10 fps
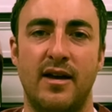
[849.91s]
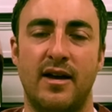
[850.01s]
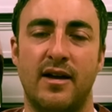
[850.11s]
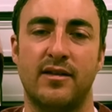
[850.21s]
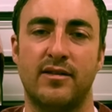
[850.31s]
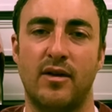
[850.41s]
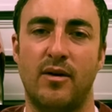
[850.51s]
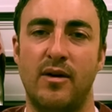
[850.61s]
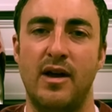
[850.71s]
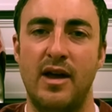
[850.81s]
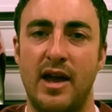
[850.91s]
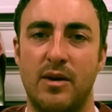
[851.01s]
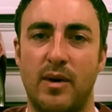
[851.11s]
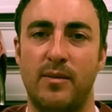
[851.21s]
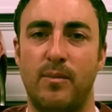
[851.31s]
Uh, so
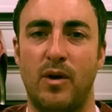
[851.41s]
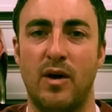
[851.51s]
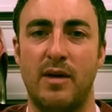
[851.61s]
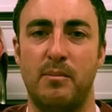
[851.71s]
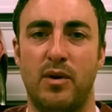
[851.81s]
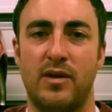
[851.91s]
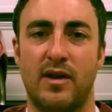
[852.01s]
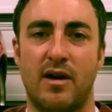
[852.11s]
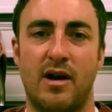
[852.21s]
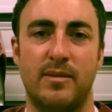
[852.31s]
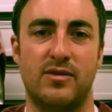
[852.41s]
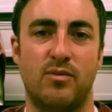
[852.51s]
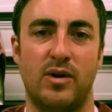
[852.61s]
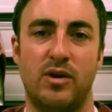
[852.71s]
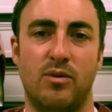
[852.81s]
anyway, go ahead and put in the comments what